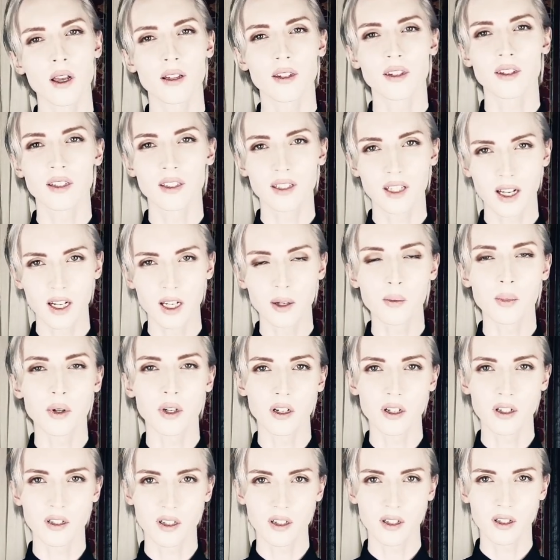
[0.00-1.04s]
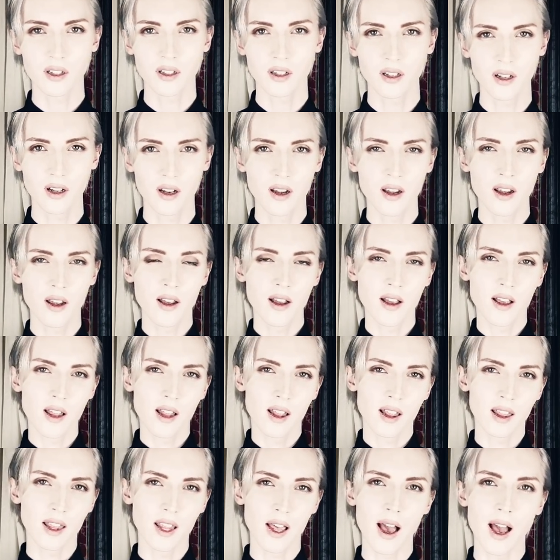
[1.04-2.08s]
and steady person
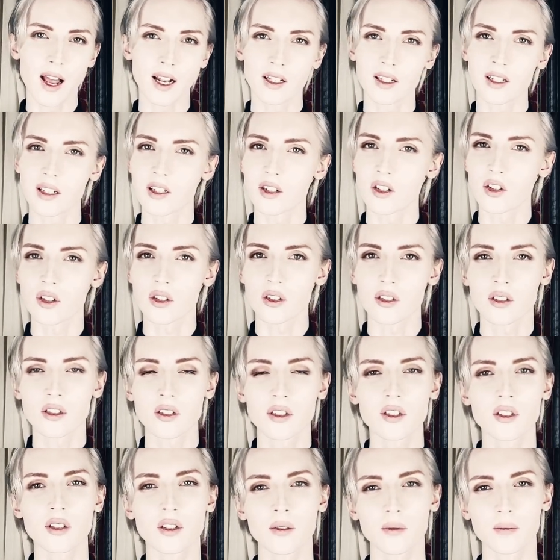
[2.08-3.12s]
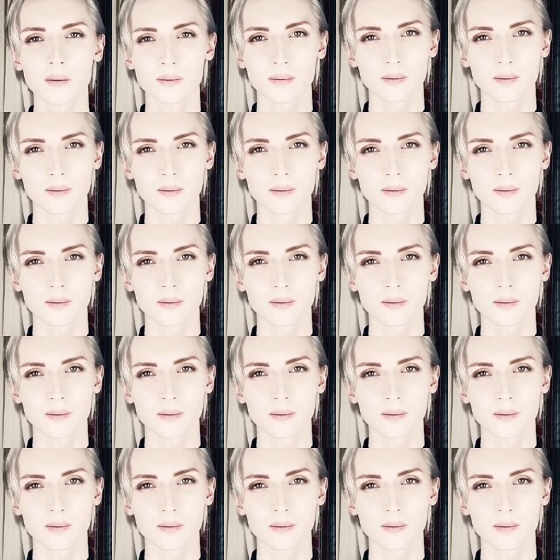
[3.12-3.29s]
that can just